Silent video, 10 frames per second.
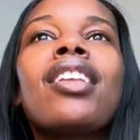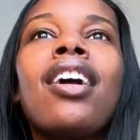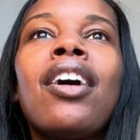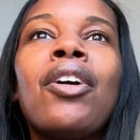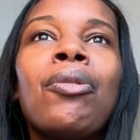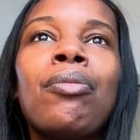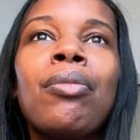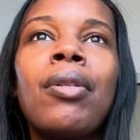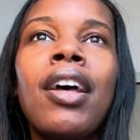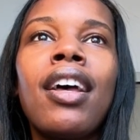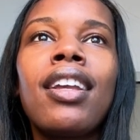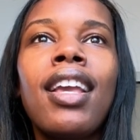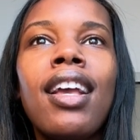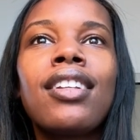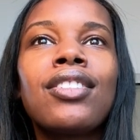But
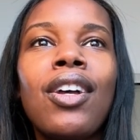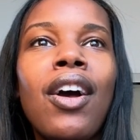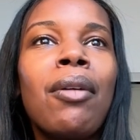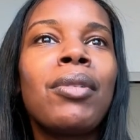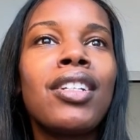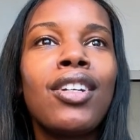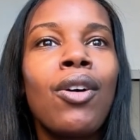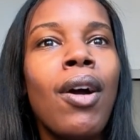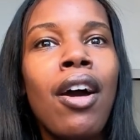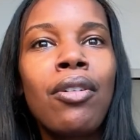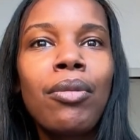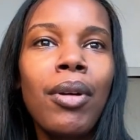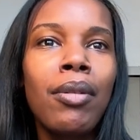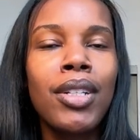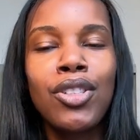yeah, so I'm gonna go out,
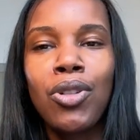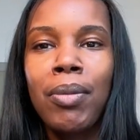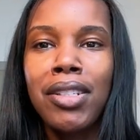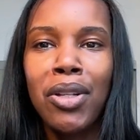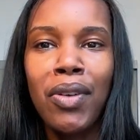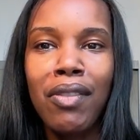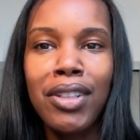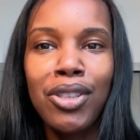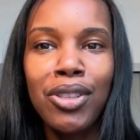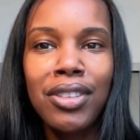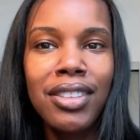probably enjoy myself, have a little